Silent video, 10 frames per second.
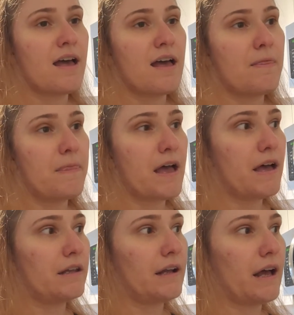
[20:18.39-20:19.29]
And
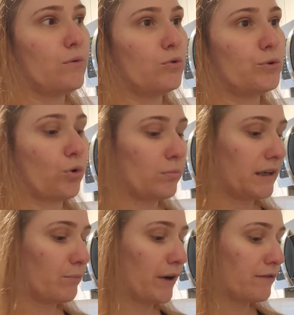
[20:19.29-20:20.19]
then I will
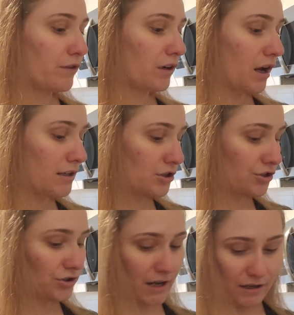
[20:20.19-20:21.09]
normally break for
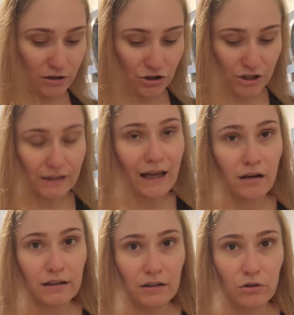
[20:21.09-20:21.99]
lunch and chill
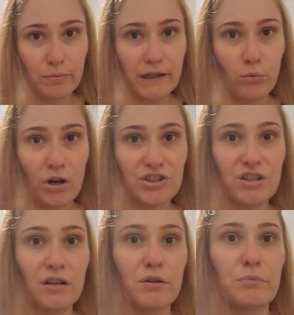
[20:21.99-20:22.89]
out a little bit, watch
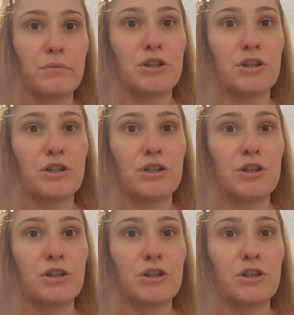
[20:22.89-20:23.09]
some